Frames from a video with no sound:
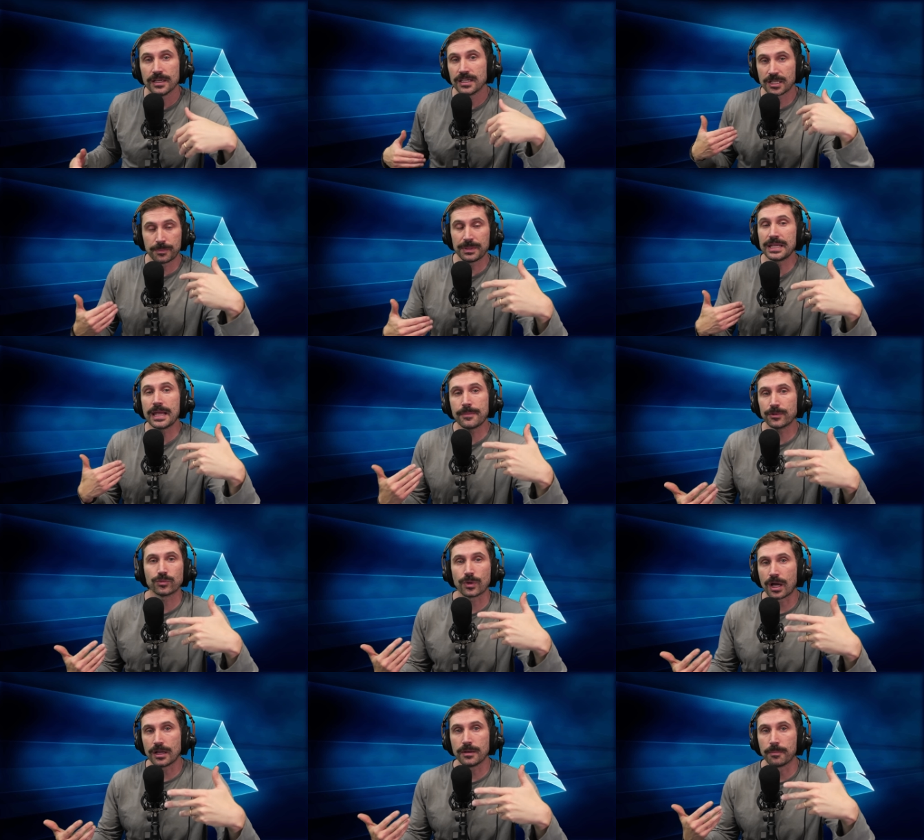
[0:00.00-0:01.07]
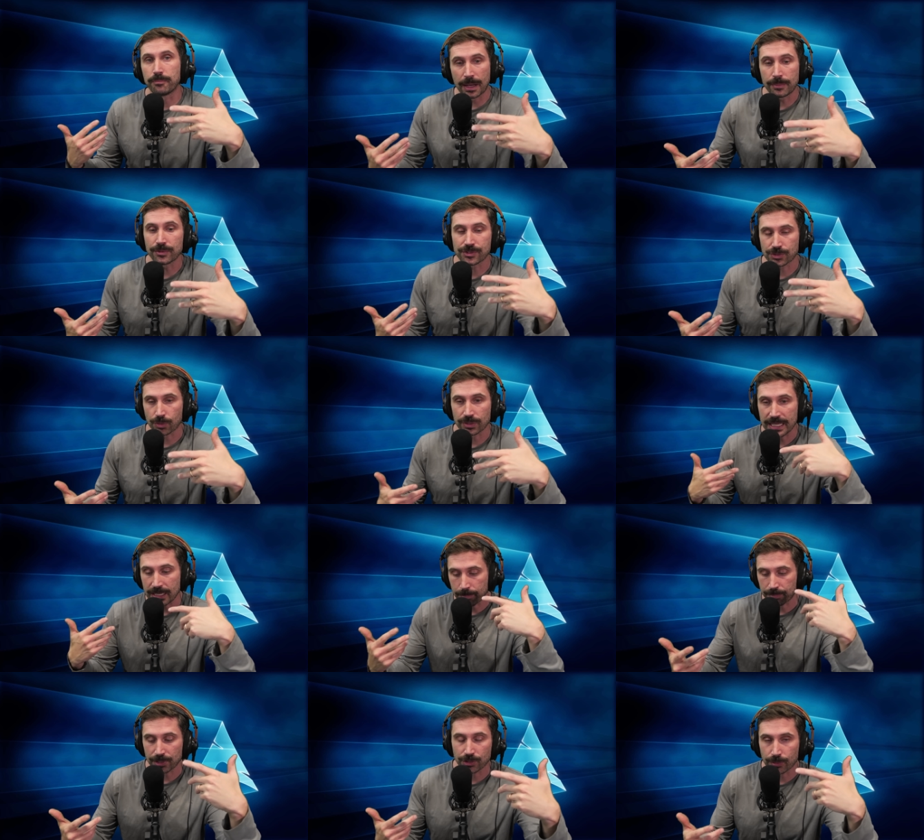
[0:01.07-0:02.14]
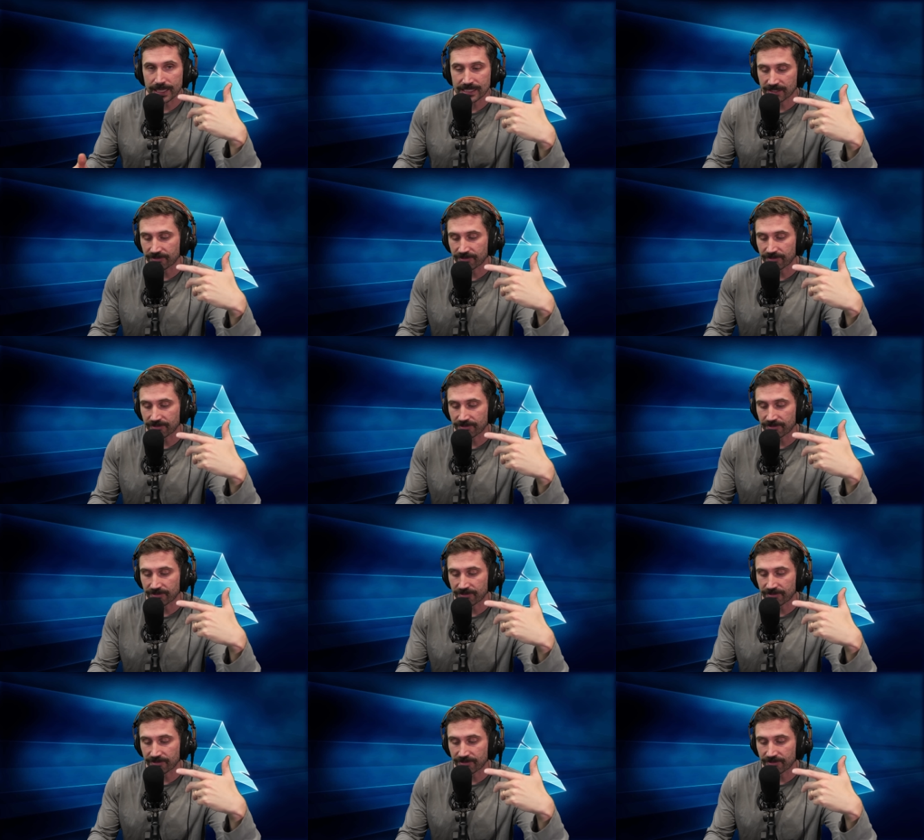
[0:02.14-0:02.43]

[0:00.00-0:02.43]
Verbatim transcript: to be able to run bubble sort in a progressive